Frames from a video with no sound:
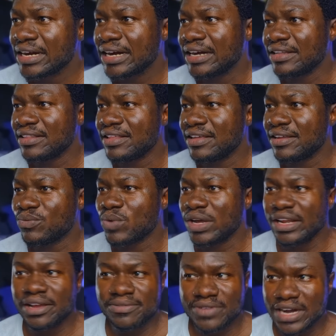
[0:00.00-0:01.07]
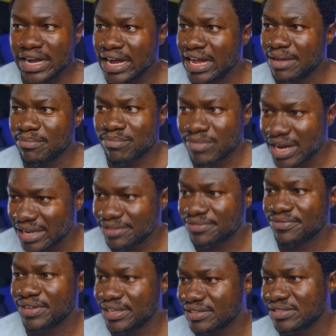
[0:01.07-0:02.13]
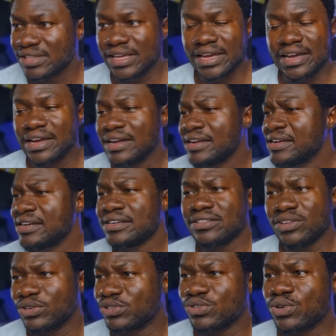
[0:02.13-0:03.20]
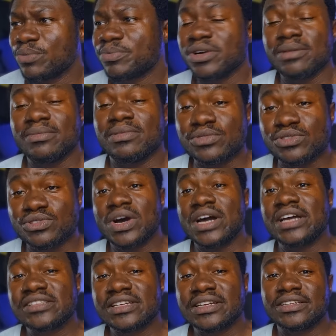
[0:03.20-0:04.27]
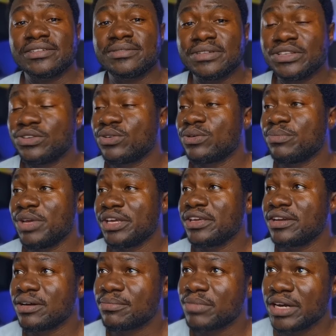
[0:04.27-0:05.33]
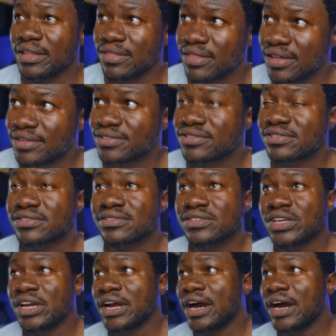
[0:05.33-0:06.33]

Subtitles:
And then whatever I might face there, there's no problem. So I started, you know, making up my things.